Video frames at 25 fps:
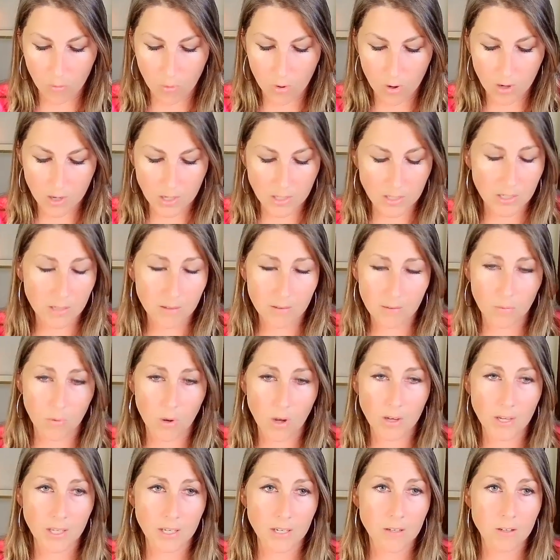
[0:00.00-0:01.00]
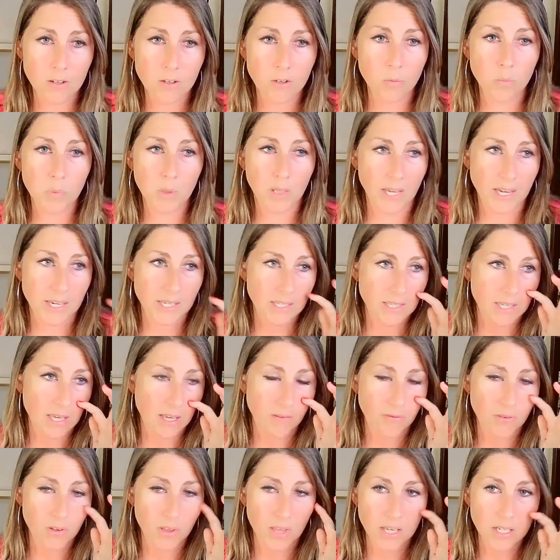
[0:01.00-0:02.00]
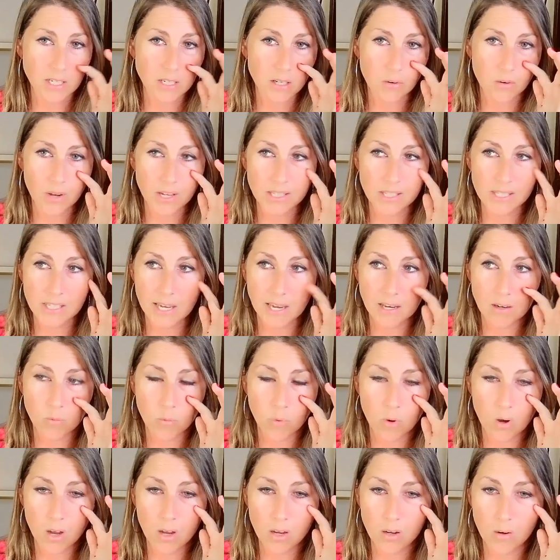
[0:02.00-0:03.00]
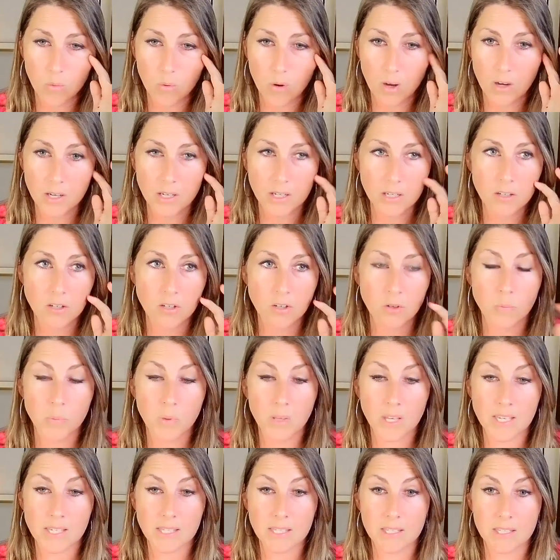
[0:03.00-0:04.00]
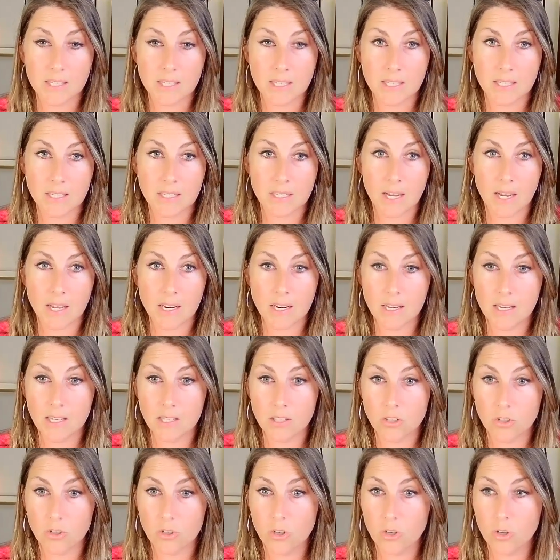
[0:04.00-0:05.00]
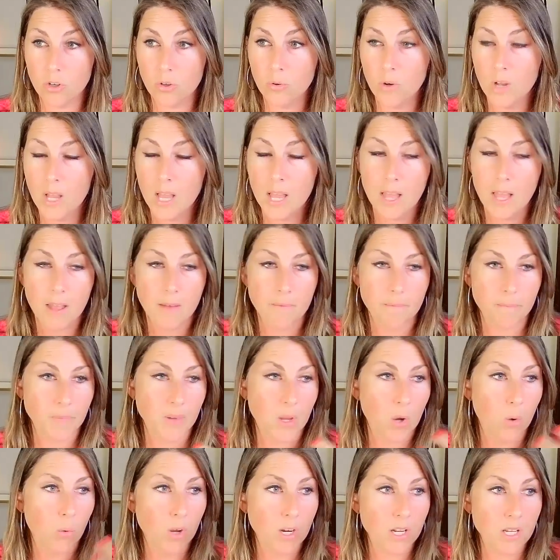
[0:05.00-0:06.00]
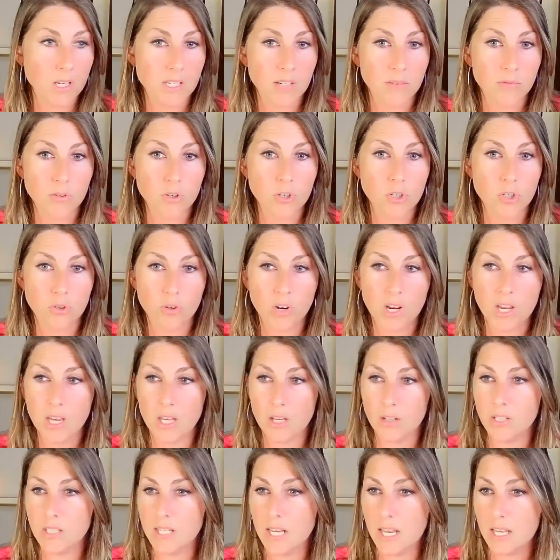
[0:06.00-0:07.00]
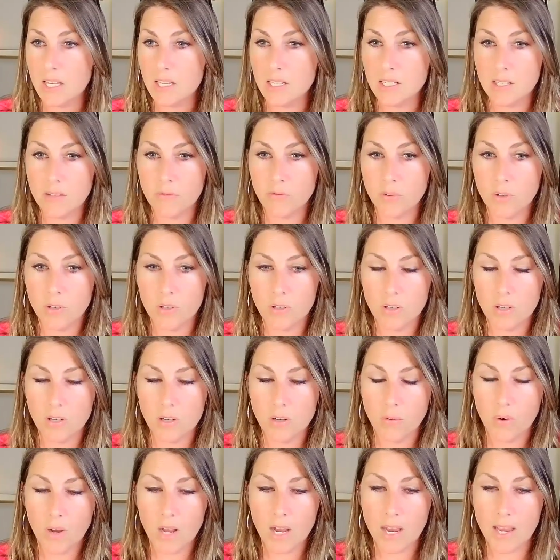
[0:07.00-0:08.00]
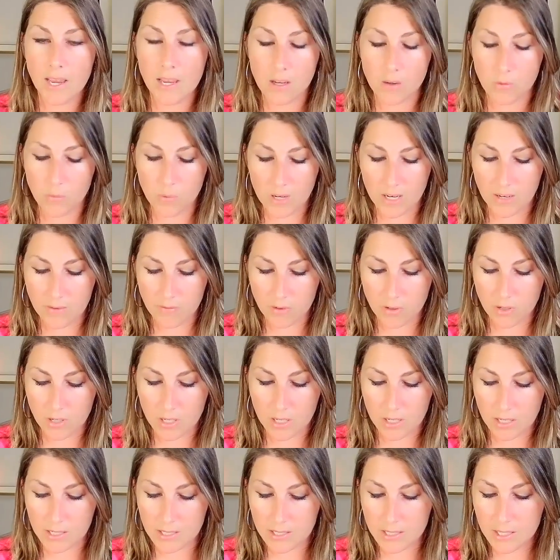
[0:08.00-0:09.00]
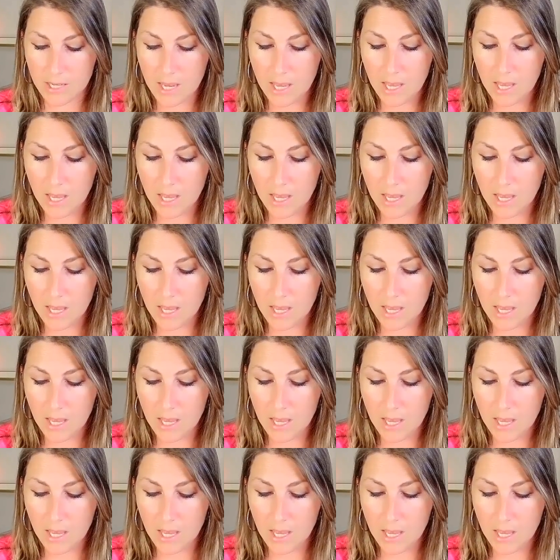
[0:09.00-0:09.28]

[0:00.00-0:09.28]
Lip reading: Walk walk in a new place. Like if you like to go outside and walk in a new place. It's exciting. It's new. Go on a different trail, take a different, you know, hike, whatever it is.